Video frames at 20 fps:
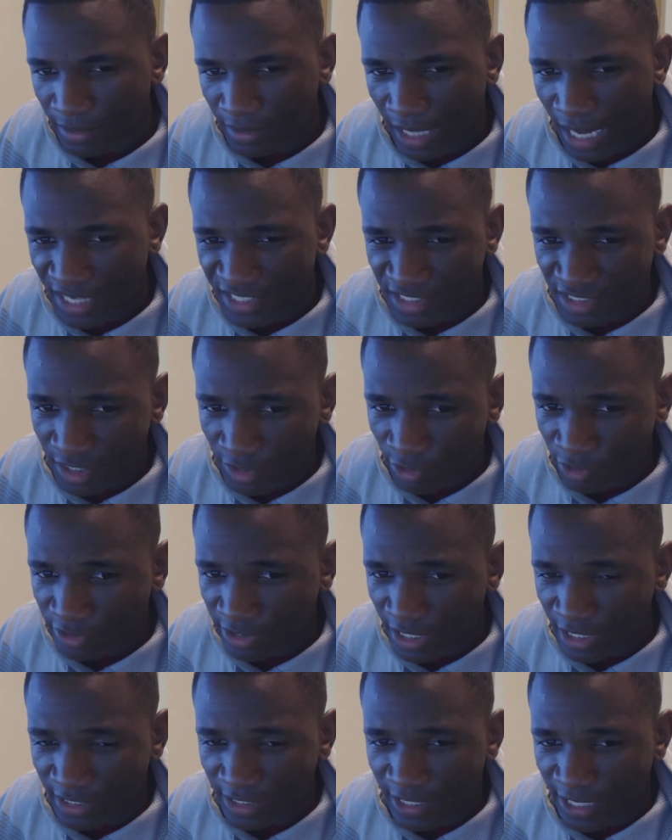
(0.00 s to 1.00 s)
Has another
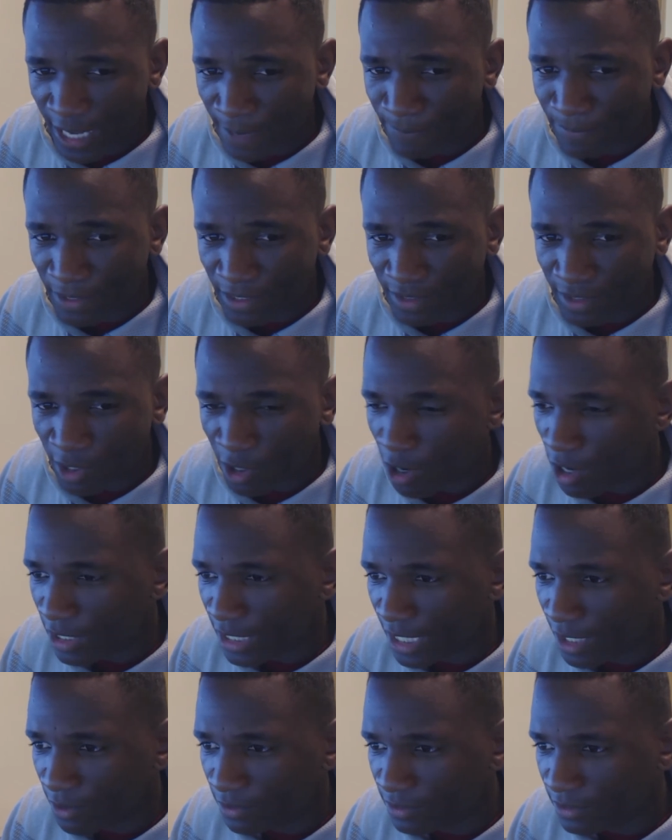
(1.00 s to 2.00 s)
yet epic
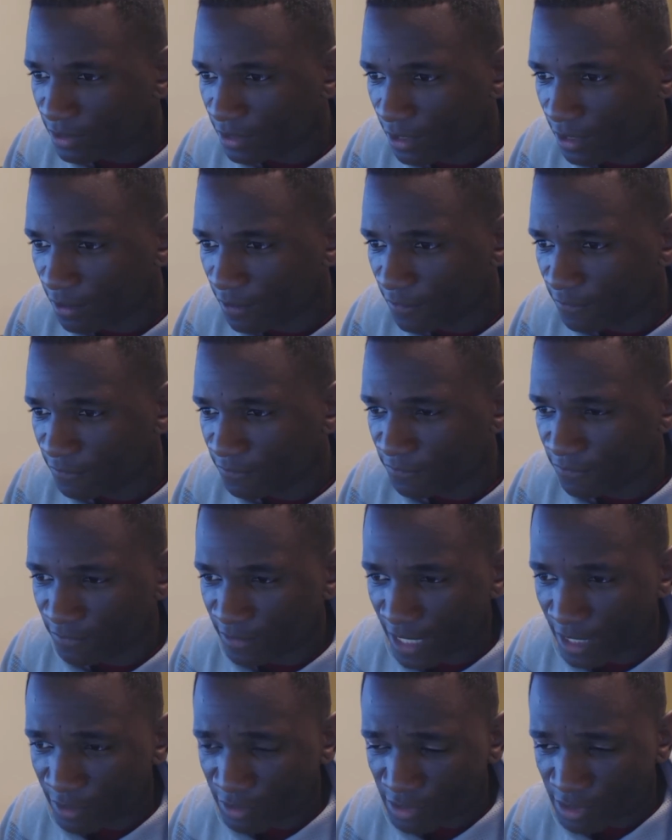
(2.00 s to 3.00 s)
call-out of
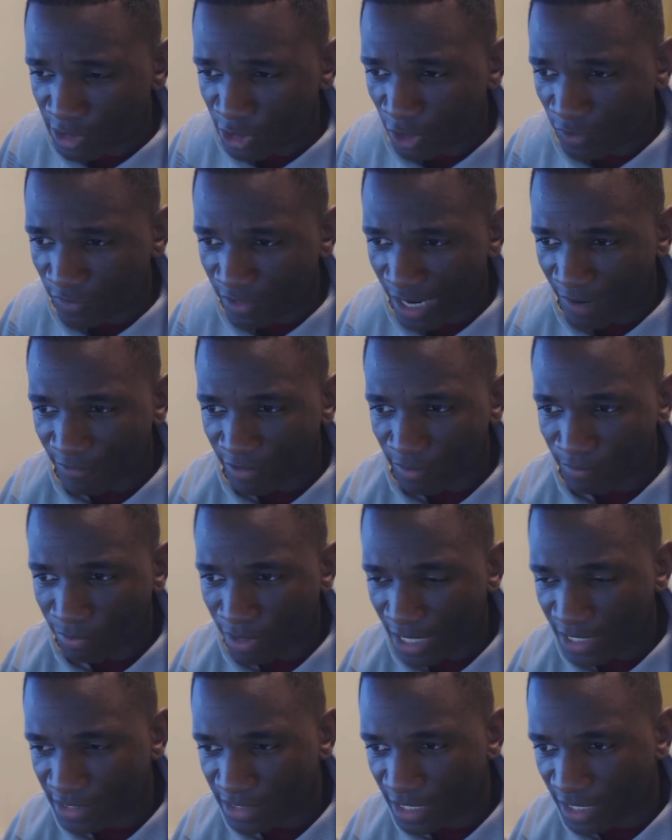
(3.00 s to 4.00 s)
Anderson Silva after the
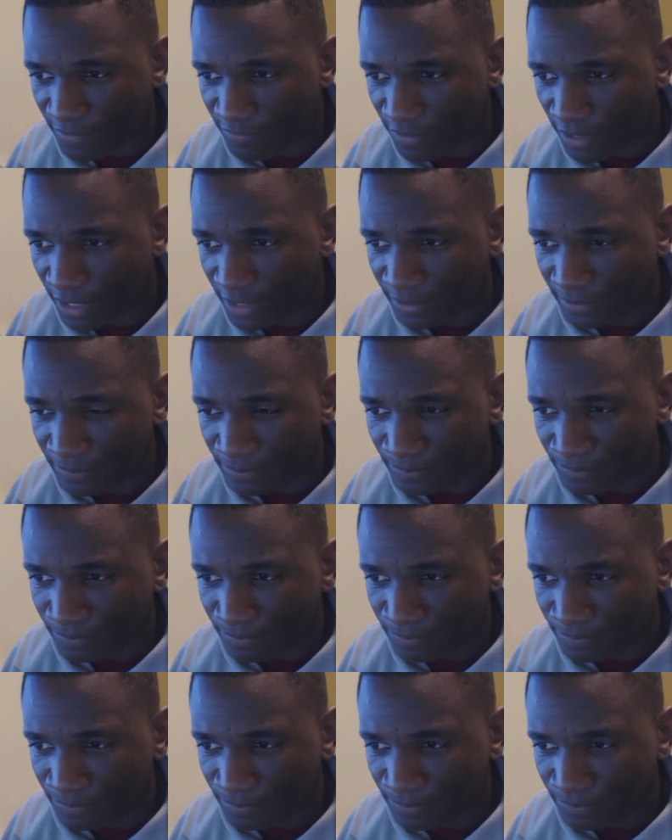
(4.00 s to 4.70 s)
Brian Stann fight.